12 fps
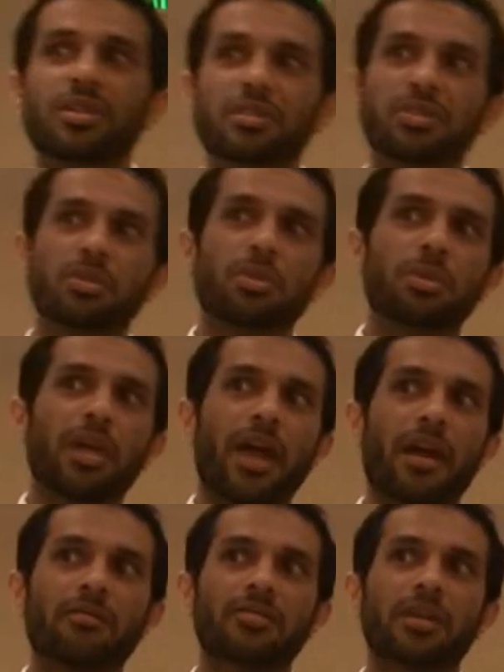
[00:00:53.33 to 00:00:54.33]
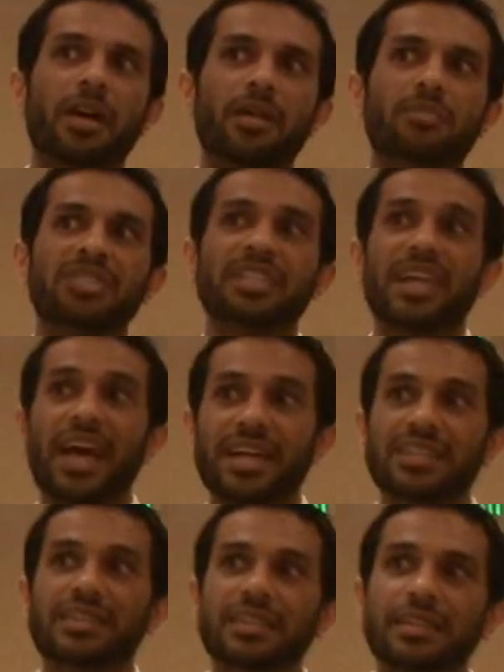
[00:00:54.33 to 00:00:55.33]
to 2.5 times the
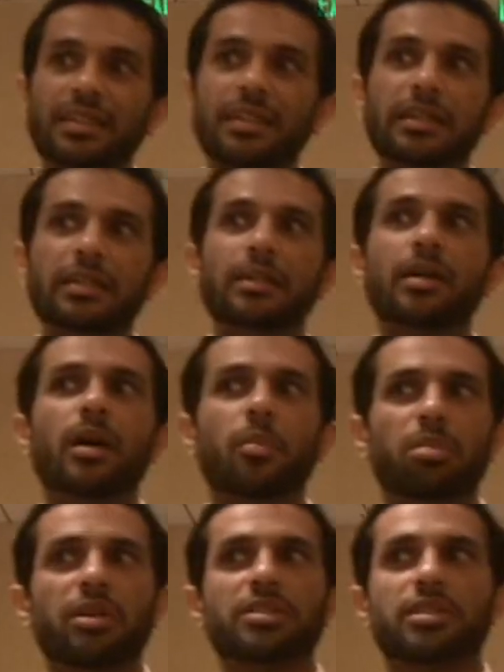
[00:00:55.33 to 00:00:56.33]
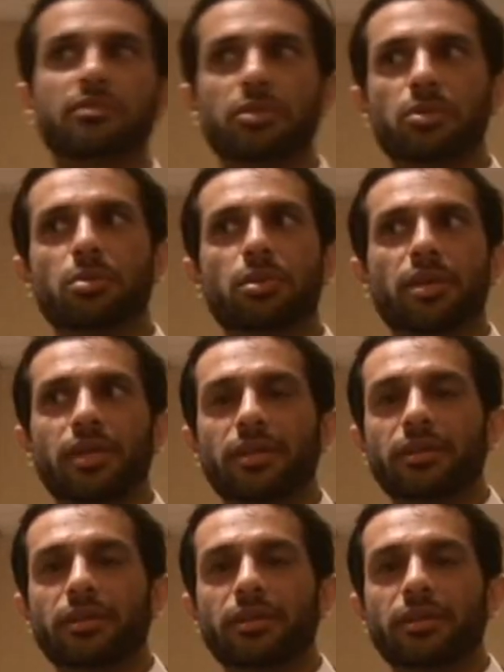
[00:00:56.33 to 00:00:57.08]
SDE plus inventory.